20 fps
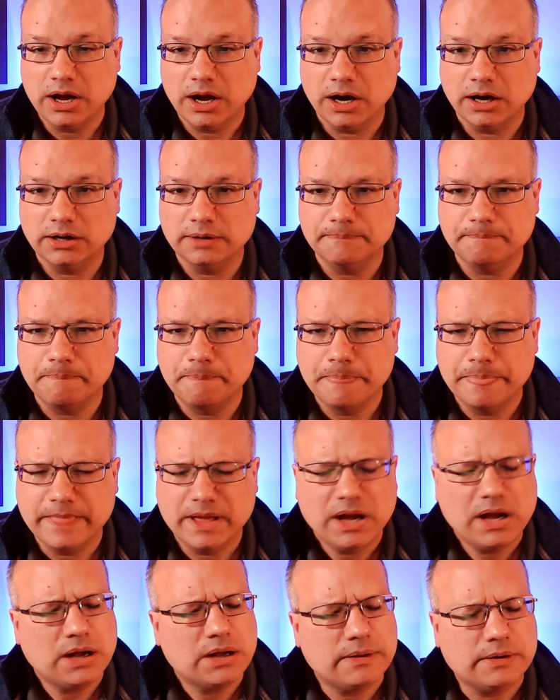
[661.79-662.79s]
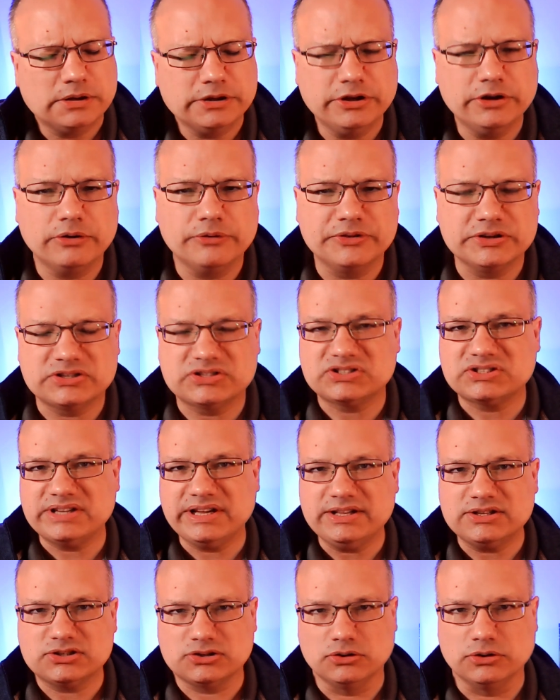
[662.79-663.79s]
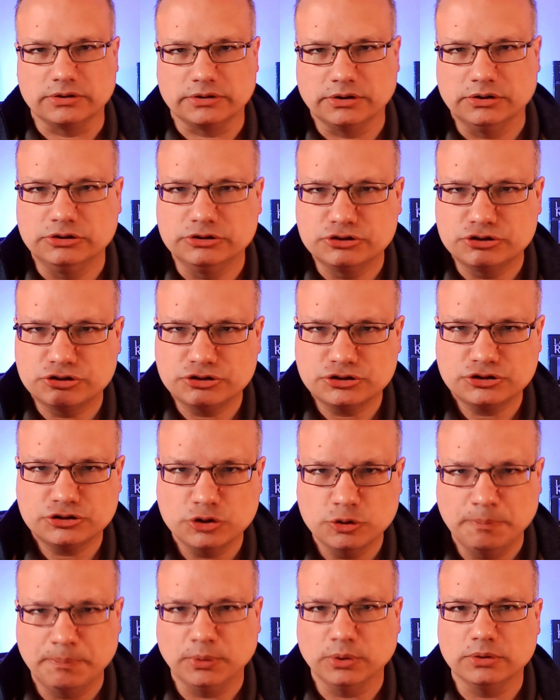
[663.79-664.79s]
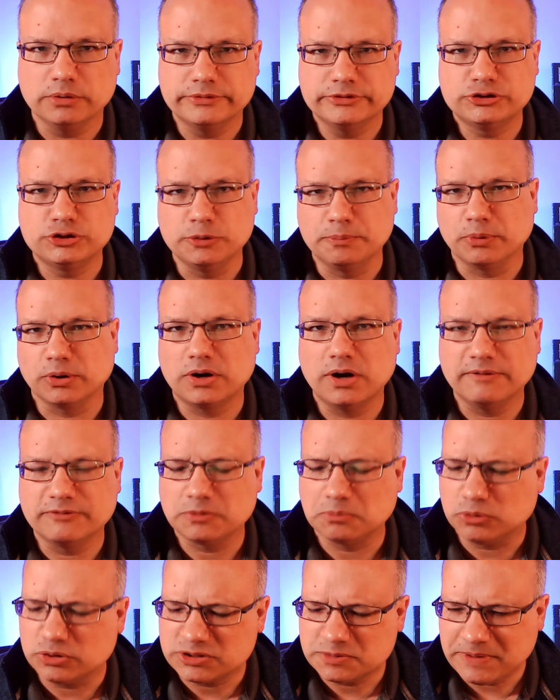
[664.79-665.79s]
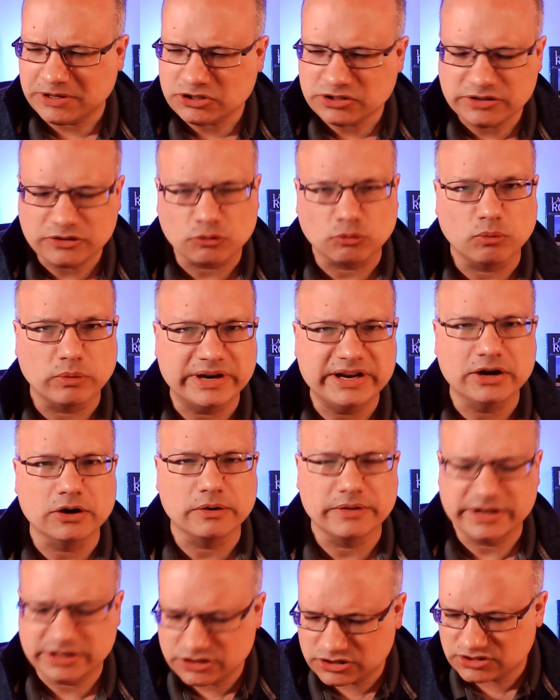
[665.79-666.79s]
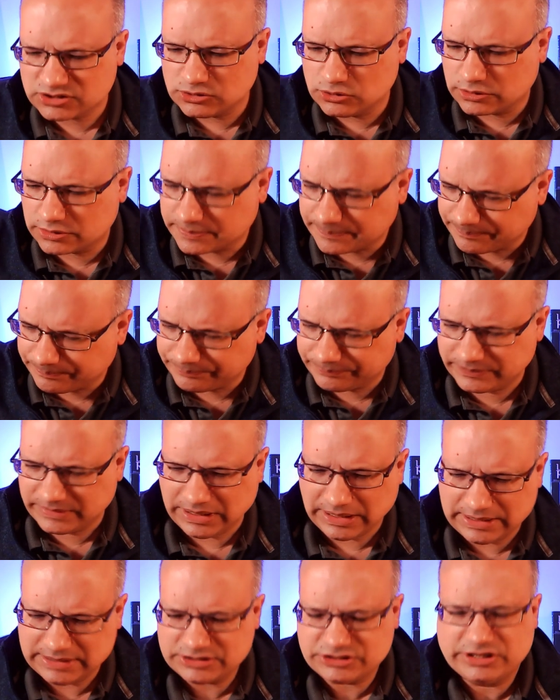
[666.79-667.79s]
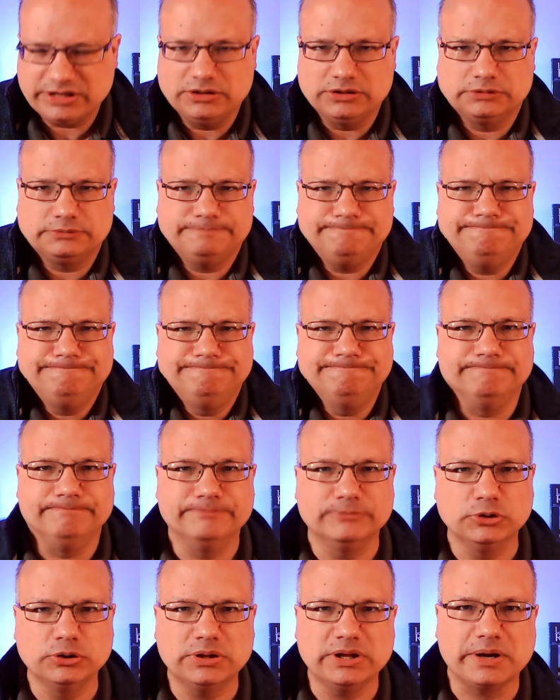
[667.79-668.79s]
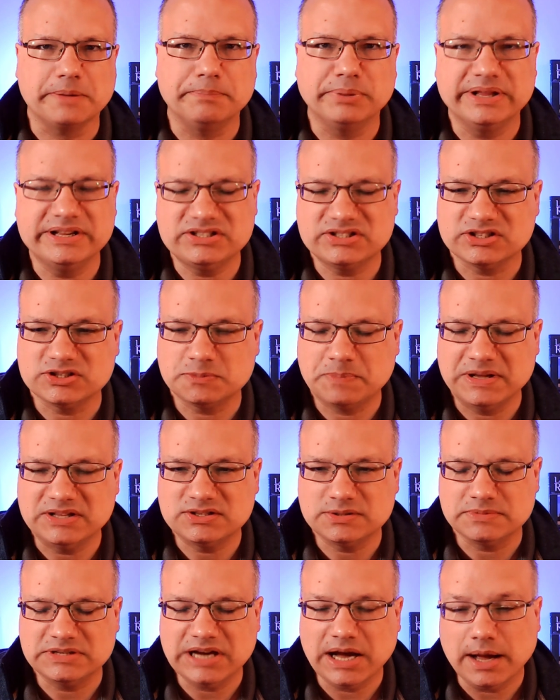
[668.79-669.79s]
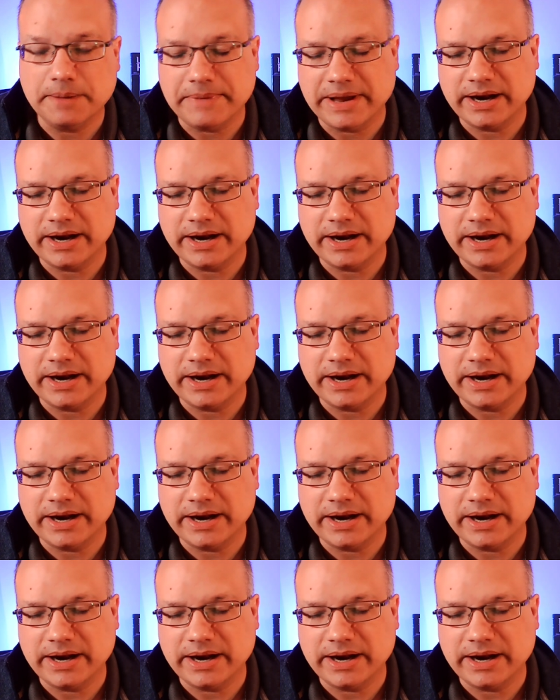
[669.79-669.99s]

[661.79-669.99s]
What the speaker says: You know, the seats look super, super comfortable, especially the rear. They just look, gosh, they look like a place to spend some time.